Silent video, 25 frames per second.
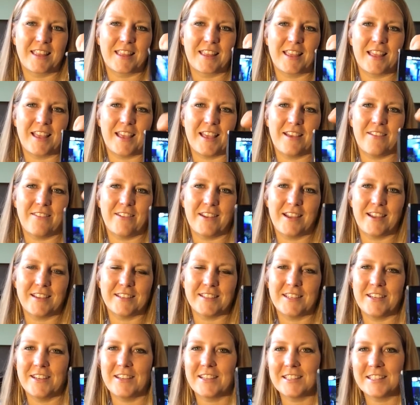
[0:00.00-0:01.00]
There we are,
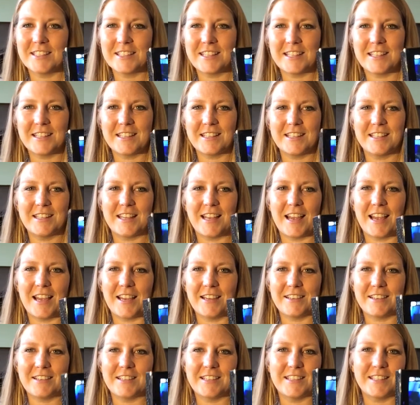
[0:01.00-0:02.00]
so you can
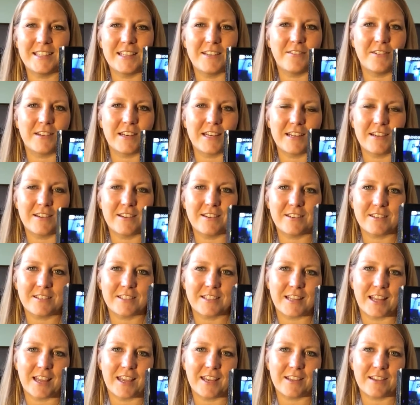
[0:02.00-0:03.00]
actually see what it
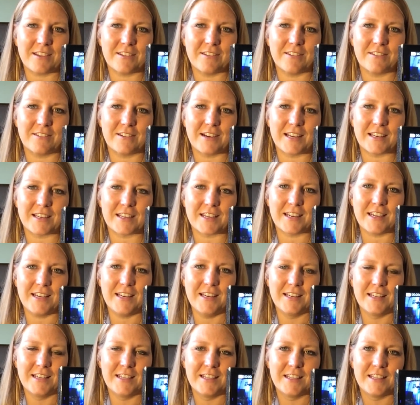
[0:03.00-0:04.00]
looks like
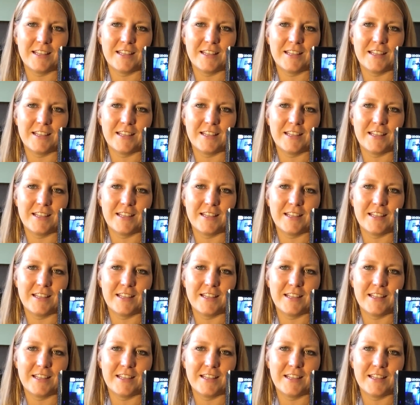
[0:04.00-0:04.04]
already.